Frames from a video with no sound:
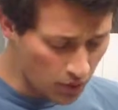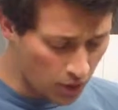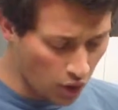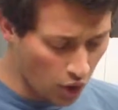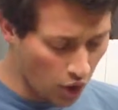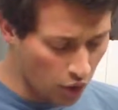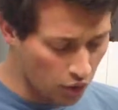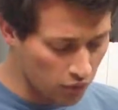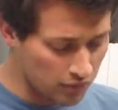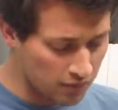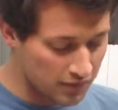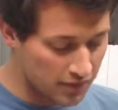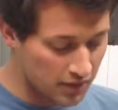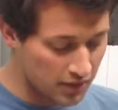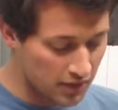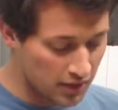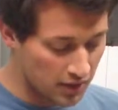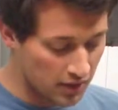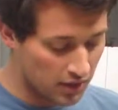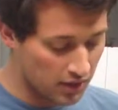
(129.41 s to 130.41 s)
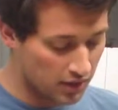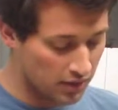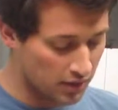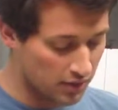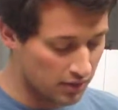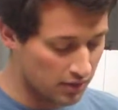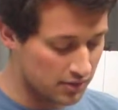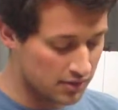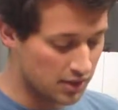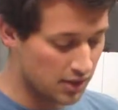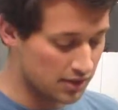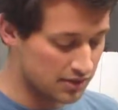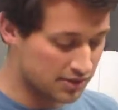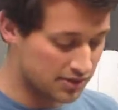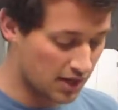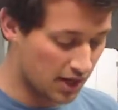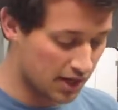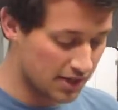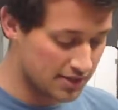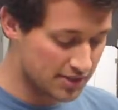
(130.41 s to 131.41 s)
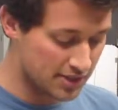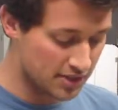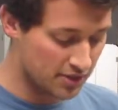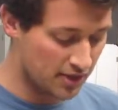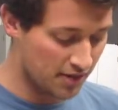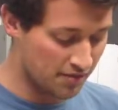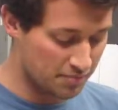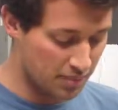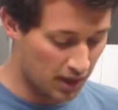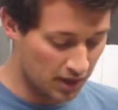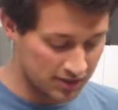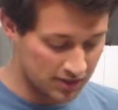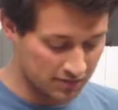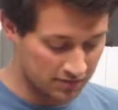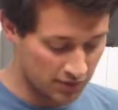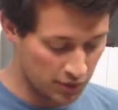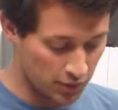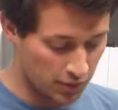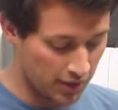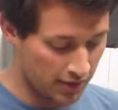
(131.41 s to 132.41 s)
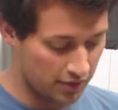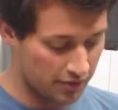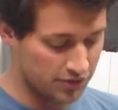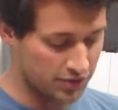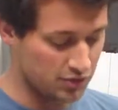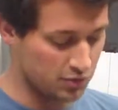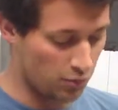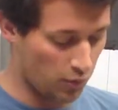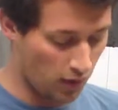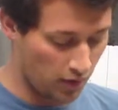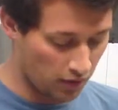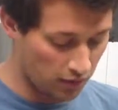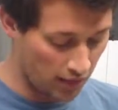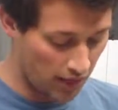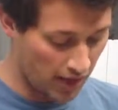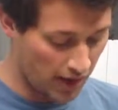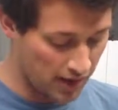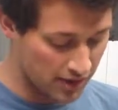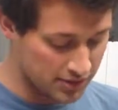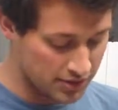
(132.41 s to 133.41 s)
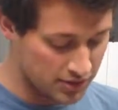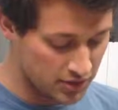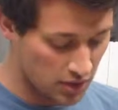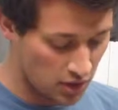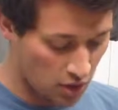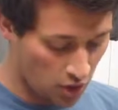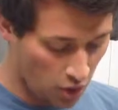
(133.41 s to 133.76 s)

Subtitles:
All of the sides here have positive locators as well as